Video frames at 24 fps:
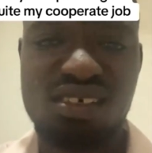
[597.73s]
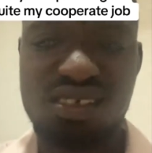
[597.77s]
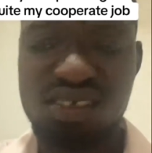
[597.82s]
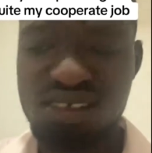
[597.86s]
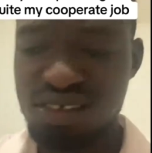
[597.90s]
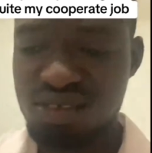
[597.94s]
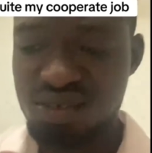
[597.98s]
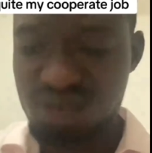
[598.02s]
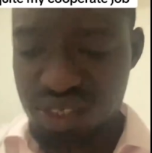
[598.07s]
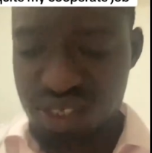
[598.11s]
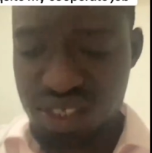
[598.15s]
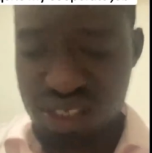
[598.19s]

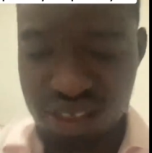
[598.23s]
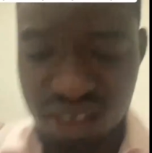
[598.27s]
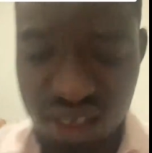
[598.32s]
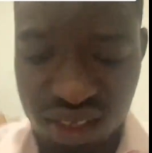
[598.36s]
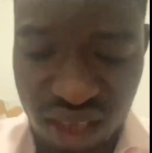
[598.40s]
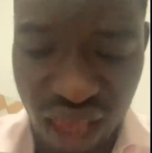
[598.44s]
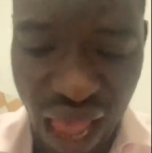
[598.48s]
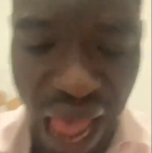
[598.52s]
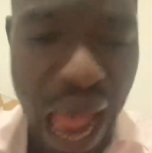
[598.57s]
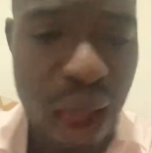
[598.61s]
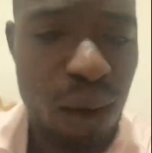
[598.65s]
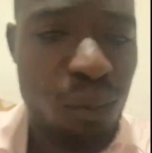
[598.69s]
You see,
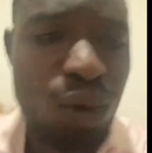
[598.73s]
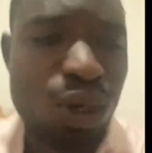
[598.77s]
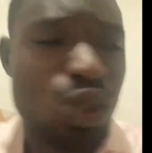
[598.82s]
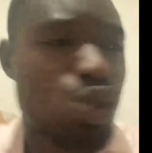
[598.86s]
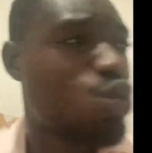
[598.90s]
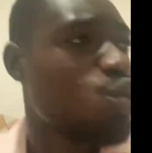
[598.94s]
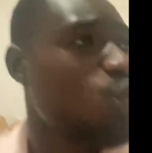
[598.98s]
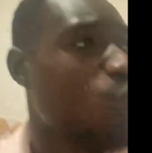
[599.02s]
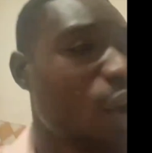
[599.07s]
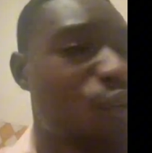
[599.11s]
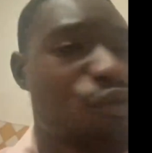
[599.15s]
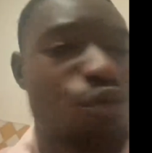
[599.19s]
I
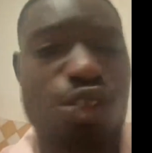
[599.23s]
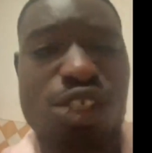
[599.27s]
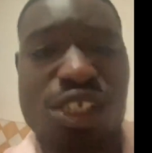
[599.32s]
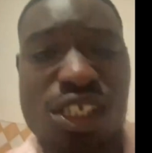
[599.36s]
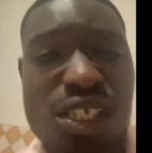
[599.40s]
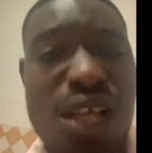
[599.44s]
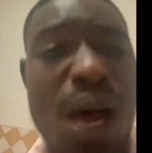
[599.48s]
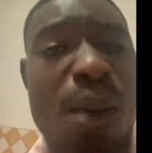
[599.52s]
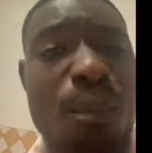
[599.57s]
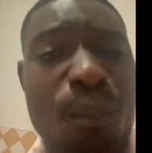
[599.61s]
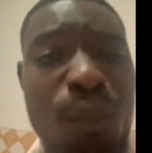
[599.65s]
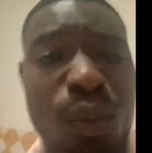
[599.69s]
went to work for
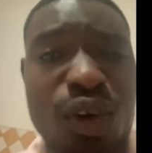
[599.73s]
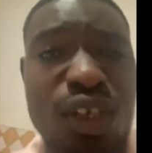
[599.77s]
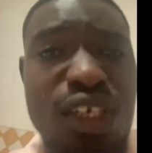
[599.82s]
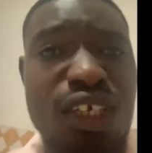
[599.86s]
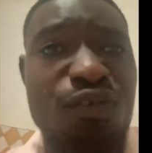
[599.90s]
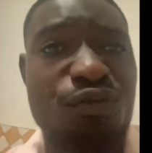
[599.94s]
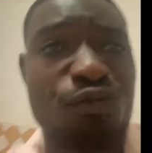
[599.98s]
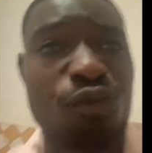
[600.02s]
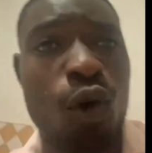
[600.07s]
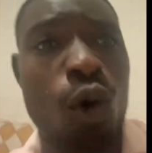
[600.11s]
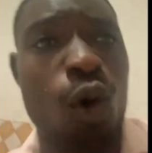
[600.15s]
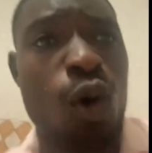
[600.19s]

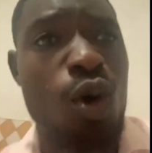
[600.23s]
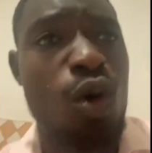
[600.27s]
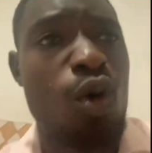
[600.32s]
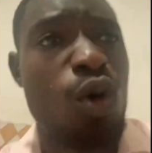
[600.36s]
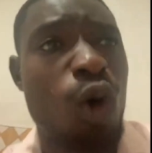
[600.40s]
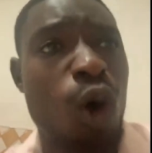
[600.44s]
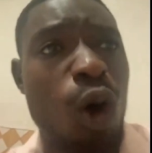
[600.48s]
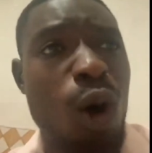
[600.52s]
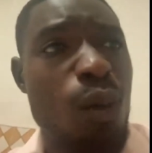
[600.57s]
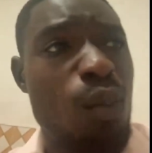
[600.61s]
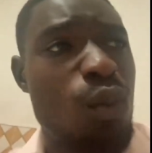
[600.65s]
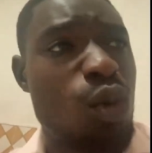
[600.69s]
somebody for
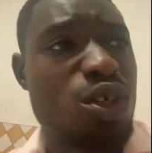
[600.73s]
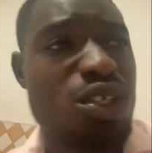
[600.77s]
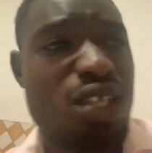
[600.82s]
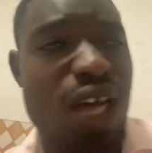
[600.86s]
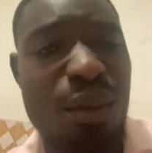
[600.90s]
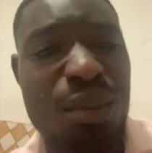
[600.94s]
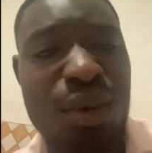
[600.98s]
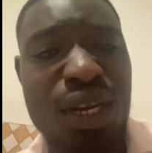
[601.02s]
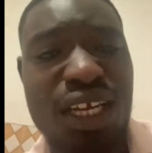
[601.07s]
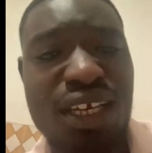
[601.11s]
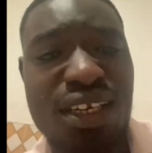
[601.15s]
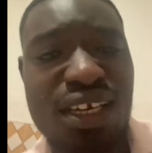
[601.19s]
almost
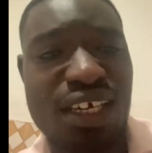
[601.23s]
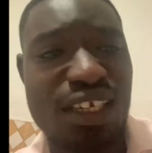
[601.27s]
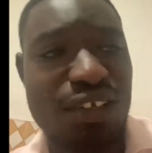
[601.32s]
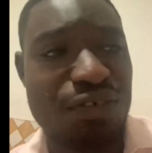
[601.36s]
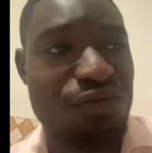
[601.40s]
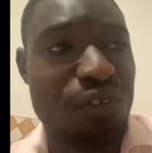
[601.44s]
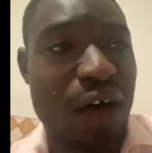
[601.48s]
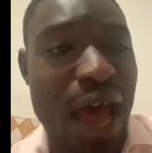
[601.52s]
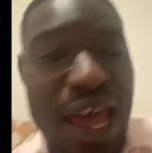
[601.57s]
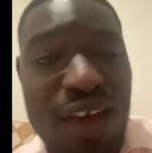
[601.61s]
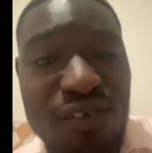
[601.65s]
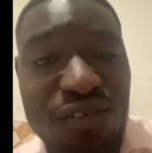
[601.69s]
how many
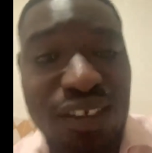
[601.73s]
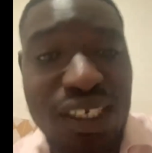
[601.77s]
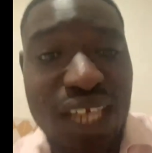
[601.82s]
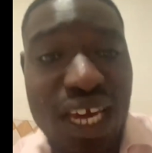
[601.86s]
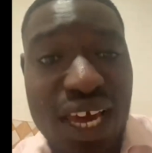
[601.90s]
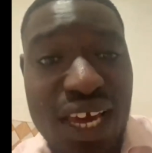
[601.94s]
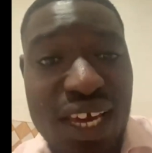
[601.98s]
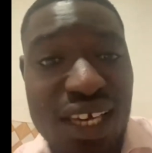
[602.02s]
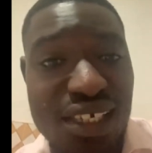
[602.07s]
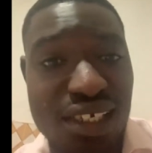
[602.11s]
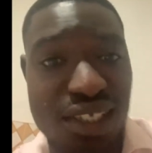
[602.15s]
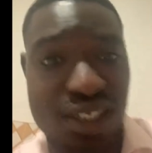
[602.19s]
days? 5
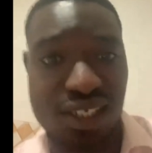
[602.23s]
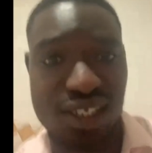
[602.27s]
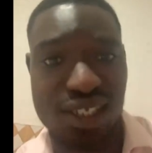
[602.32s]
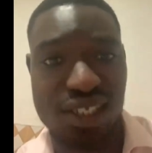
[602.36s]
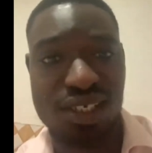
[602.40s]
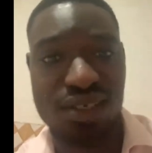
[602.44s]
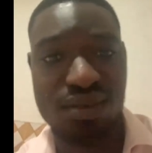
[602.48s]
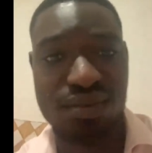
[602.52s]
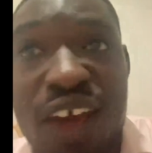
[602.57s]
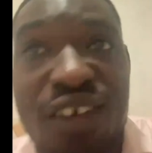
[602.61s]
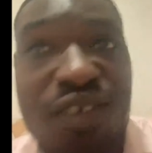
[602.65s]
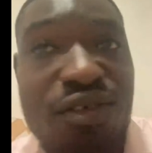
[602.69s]

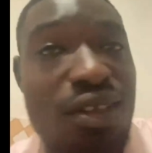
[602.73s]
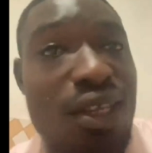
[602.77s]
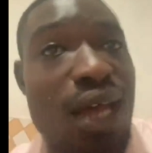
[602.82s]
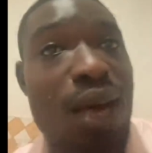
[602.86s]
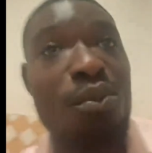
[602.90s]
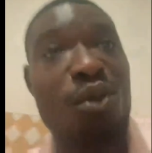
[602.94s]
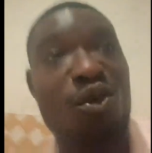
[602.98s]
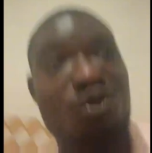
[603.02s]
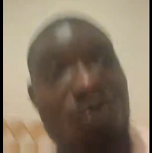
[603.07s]
days. Some of